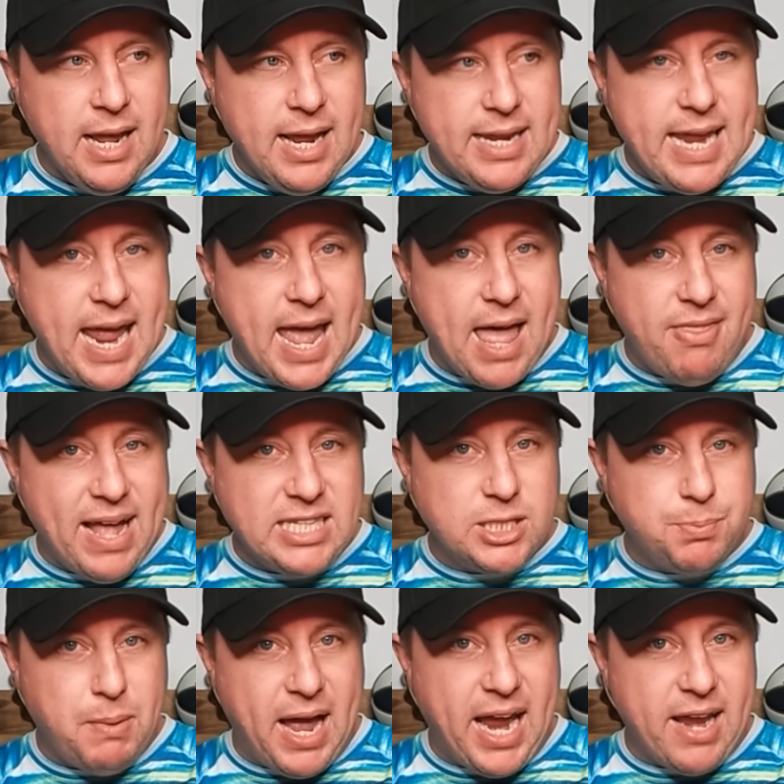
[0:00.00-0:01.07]
Yeah,
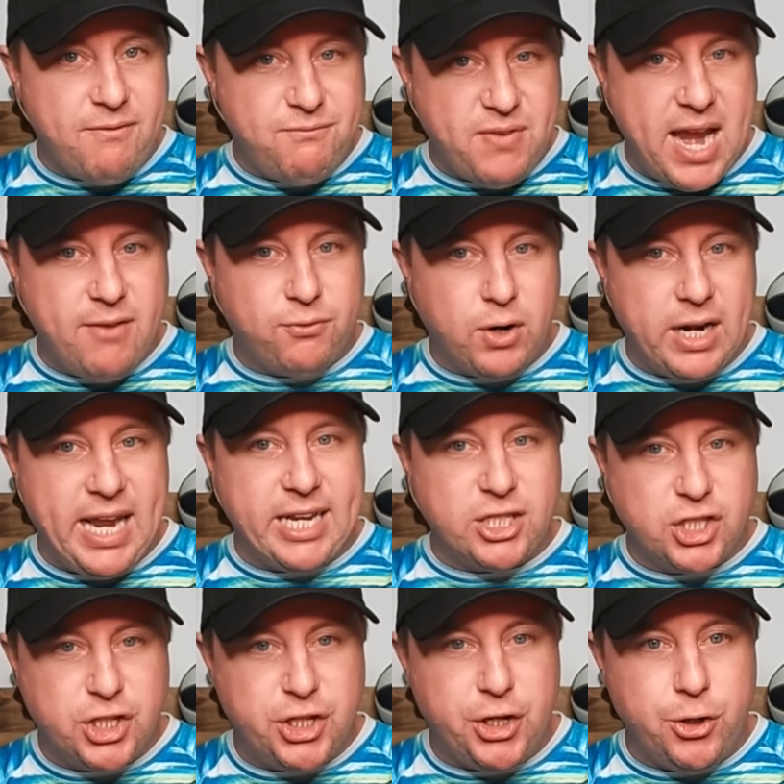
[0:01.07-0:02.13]
that's my favorite
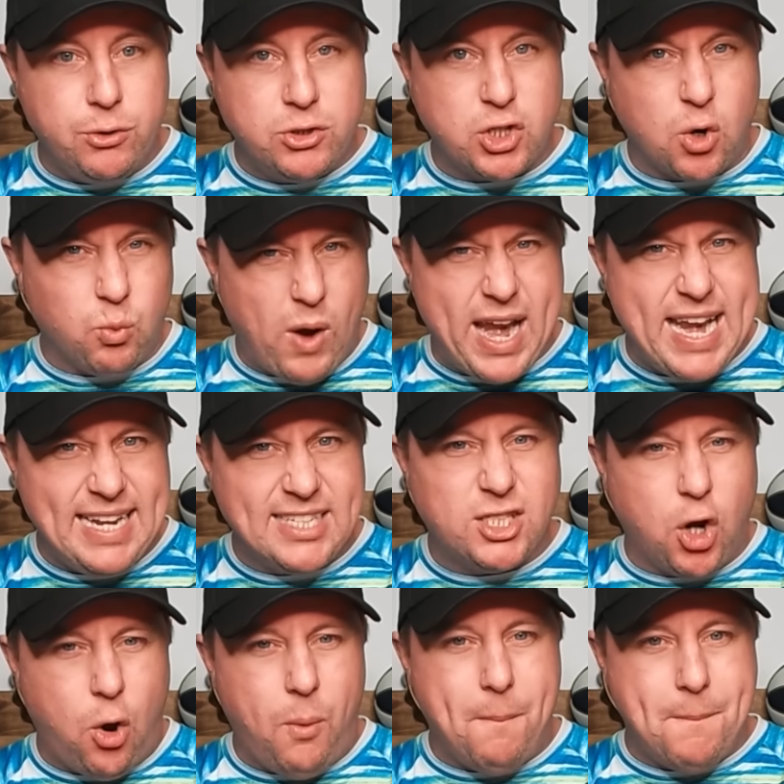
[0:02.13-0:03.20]
excuse, ratings
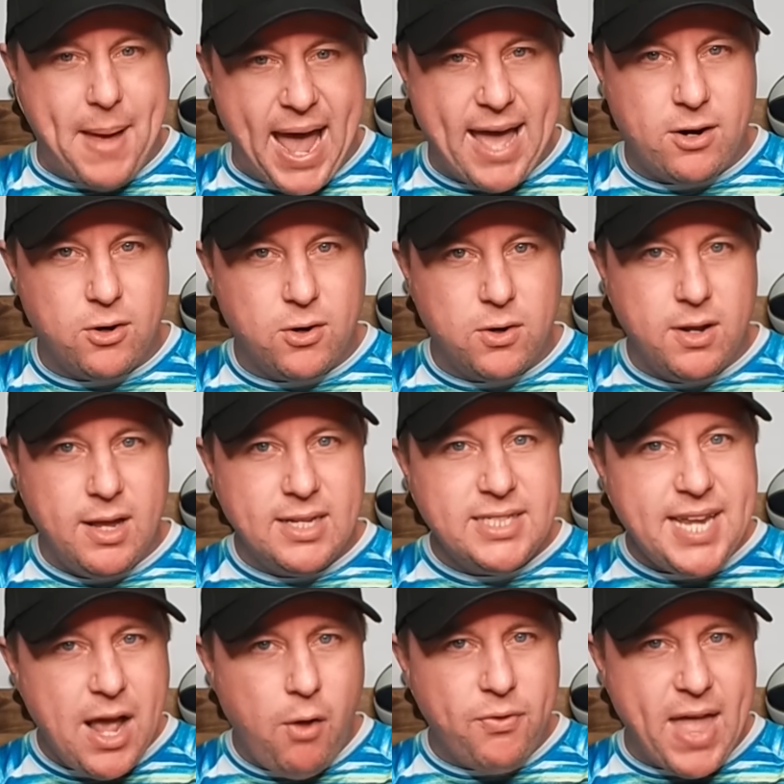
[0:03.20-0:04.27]
don't matter.
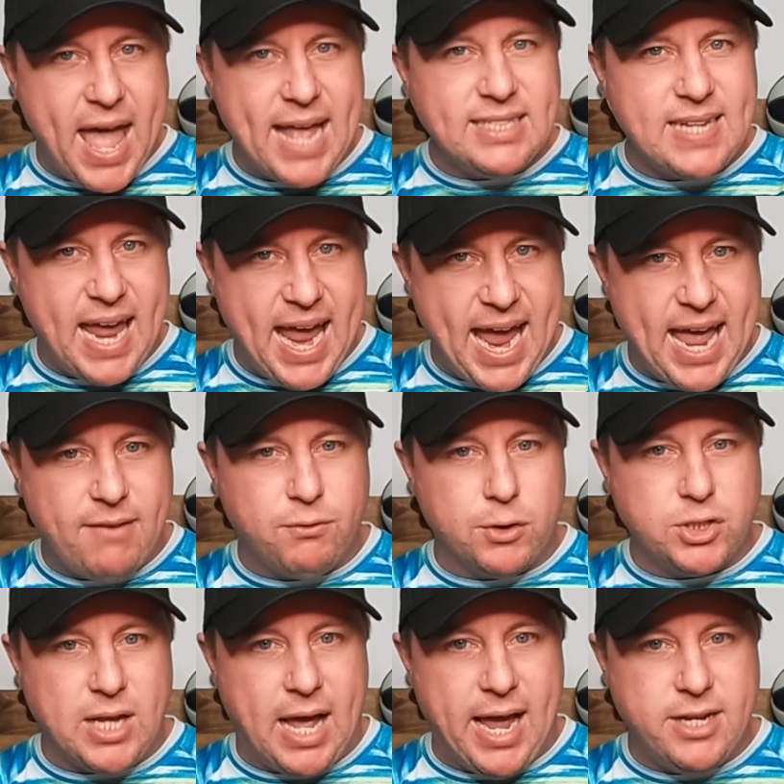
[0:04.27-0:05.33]
Tell that to
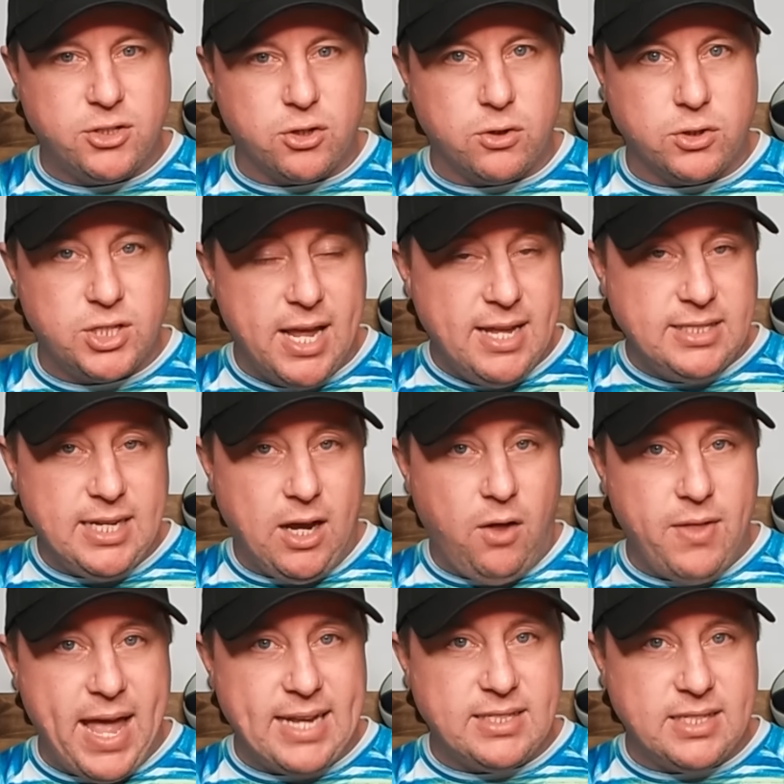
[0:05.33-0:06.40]
advertisers. Tell
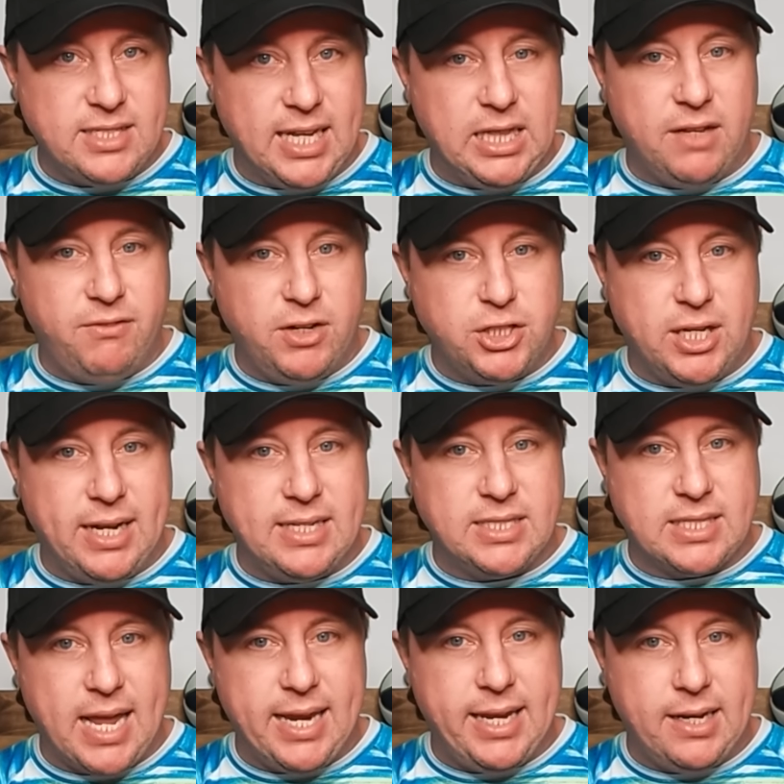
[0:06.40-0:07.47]
that to television
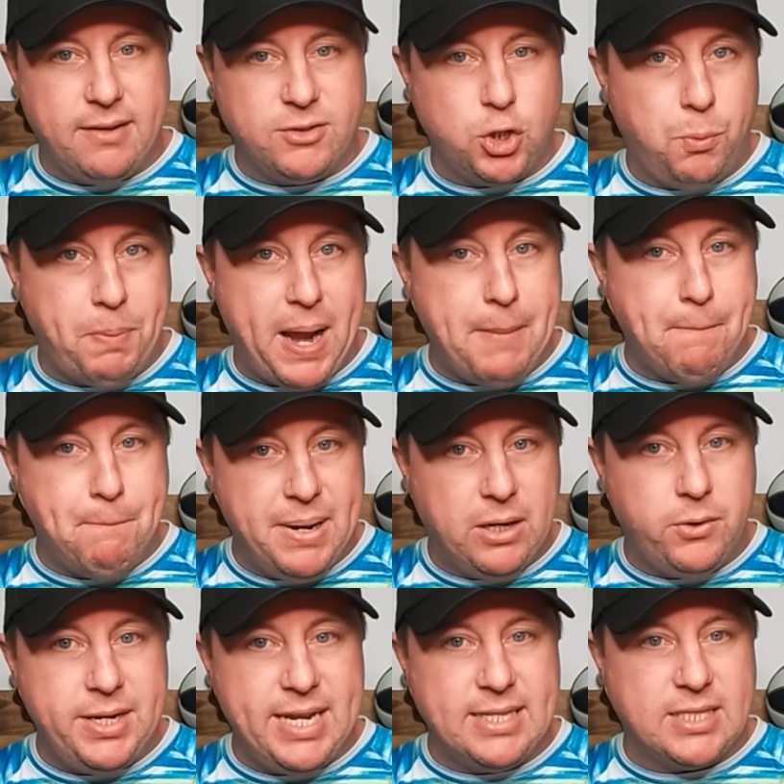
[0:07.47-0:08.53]
executives who pay
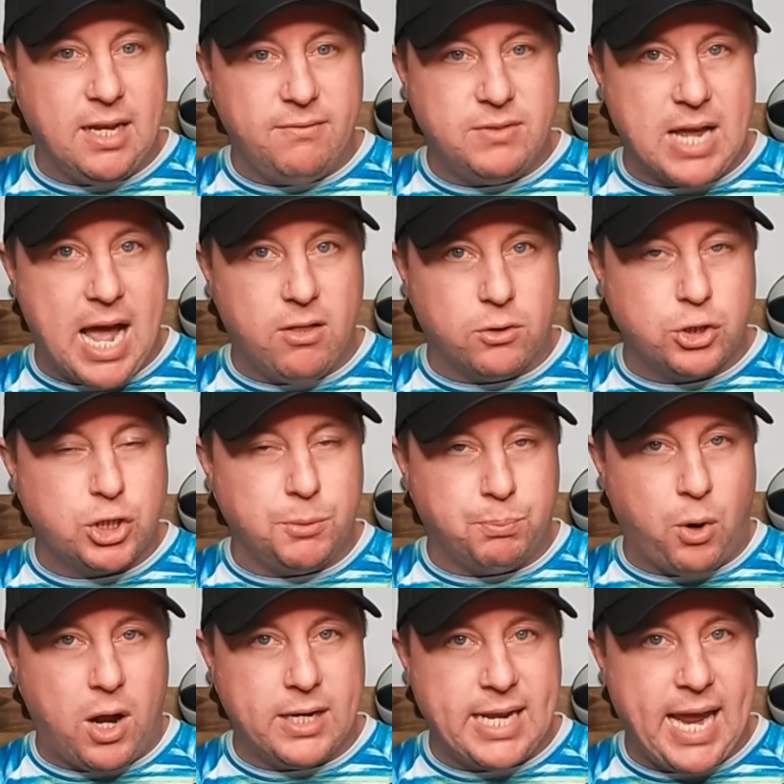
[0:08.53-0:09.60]
billions of dollars to
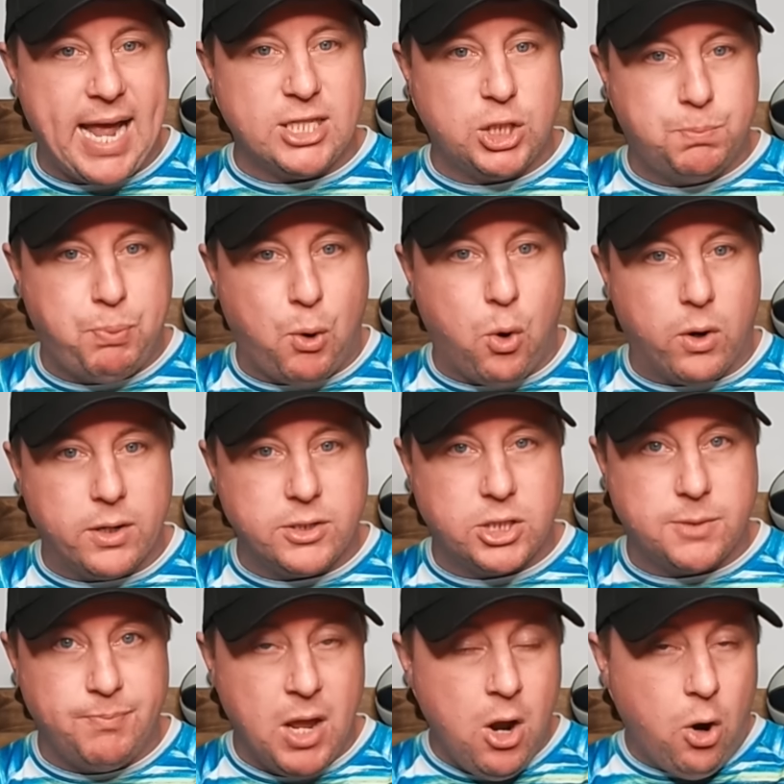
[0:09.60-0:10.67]
broadcast
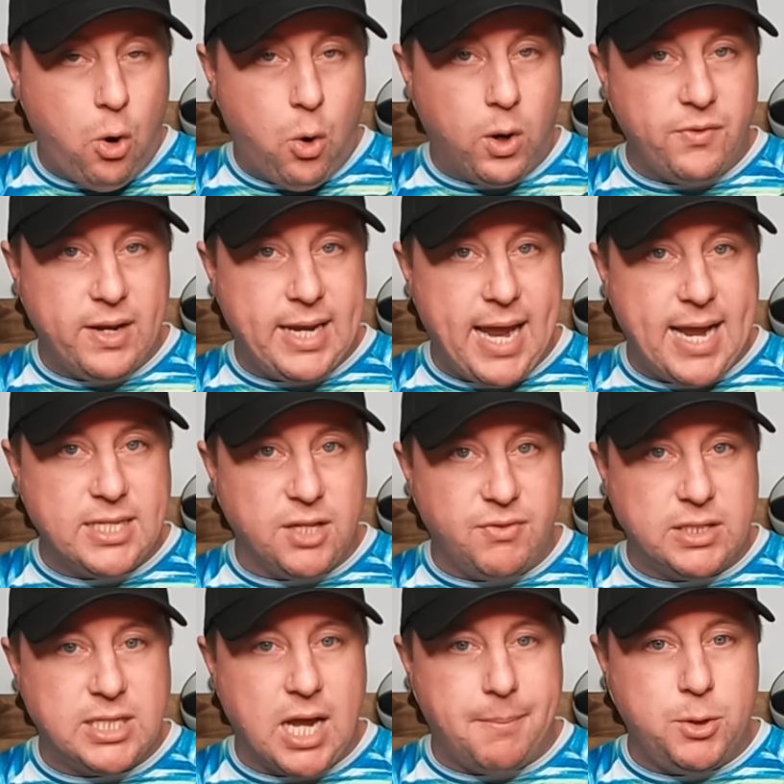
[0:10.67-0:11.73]
sports. Or in the case of
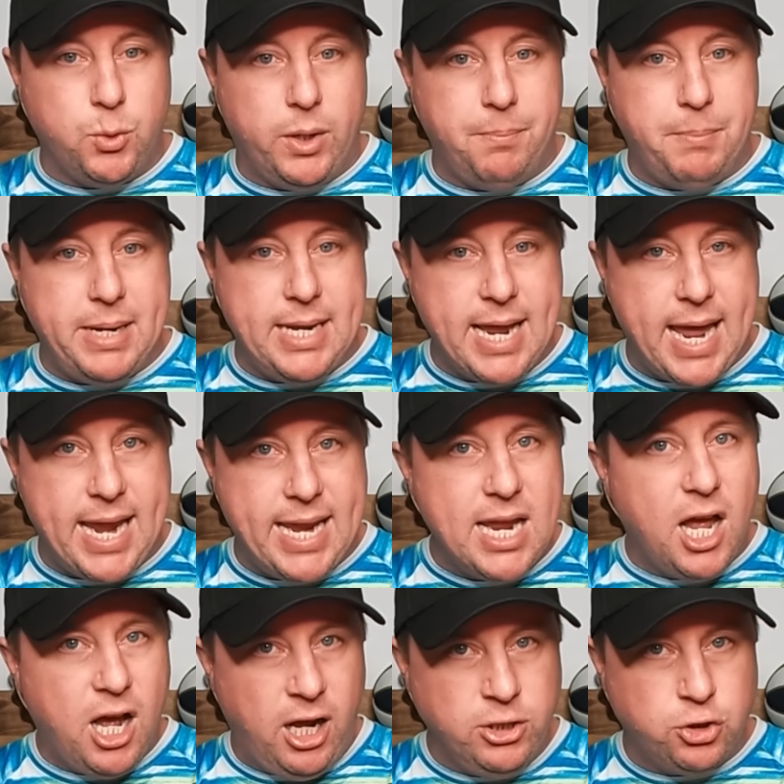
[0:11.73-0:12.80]
the WNBA,
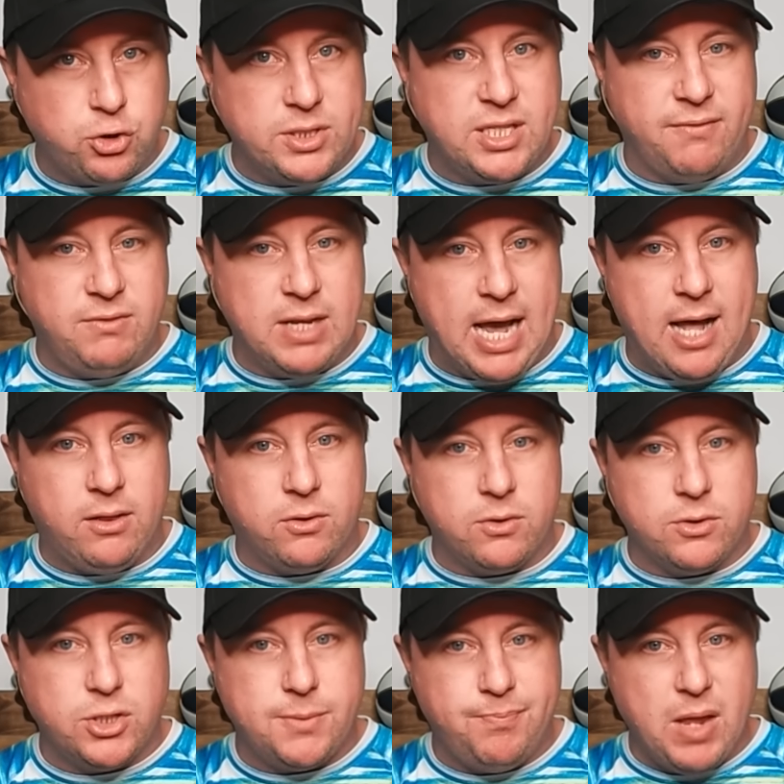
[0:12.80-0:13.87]
hundreds of
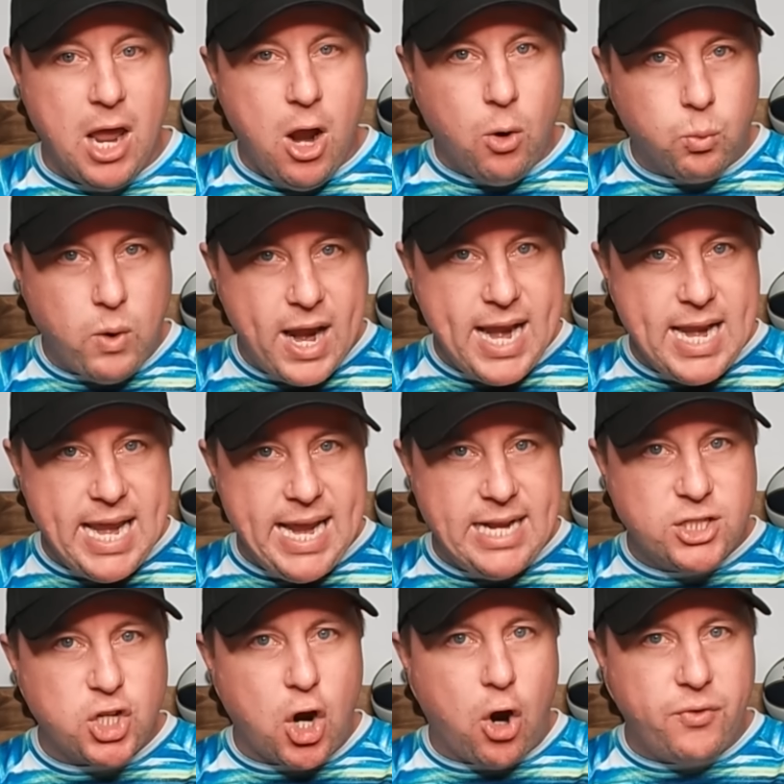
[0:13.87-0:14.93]
dollars.
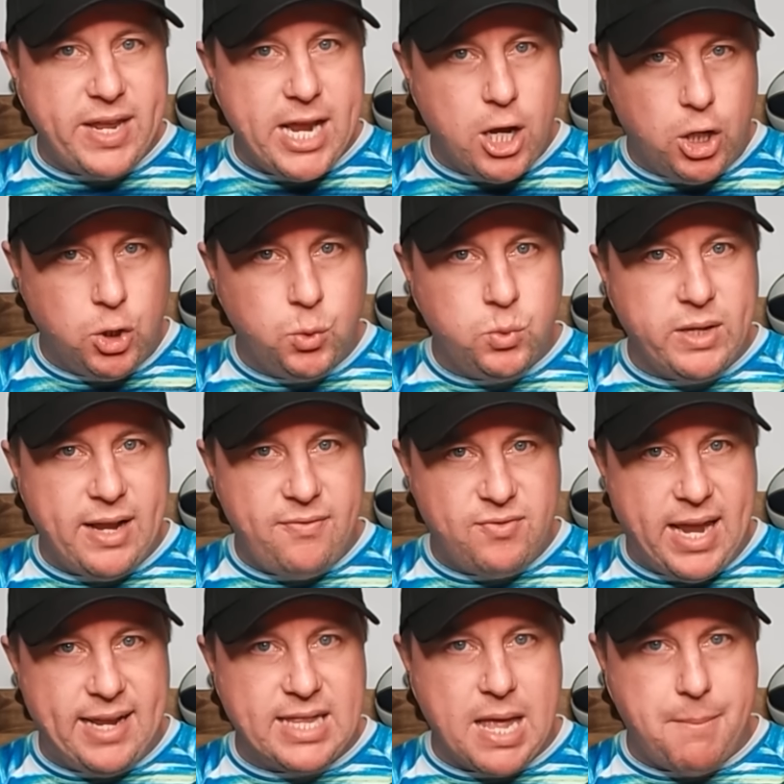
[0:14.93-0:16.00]
Ratings are the only
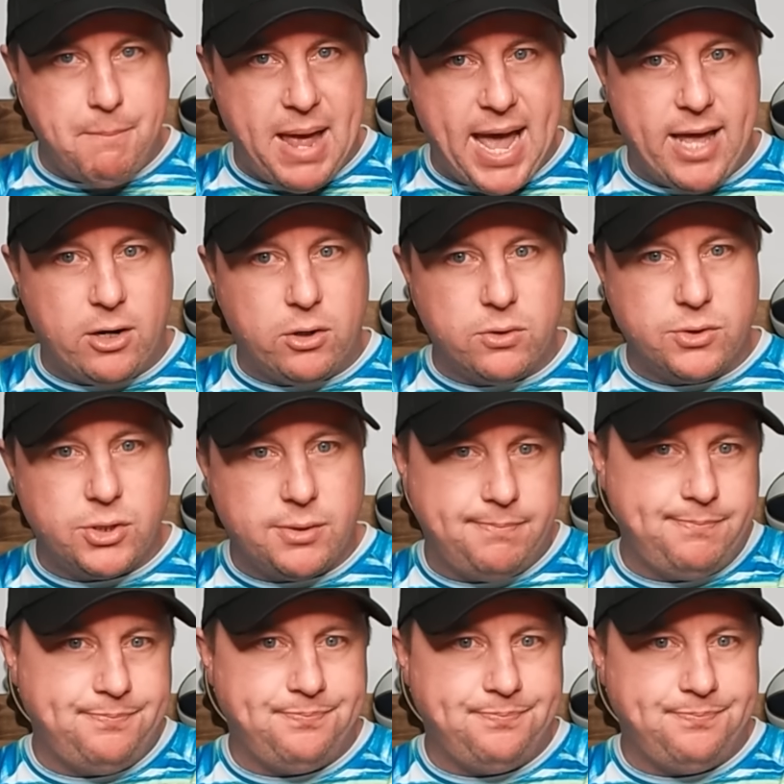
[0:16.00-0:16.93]
thing that matters.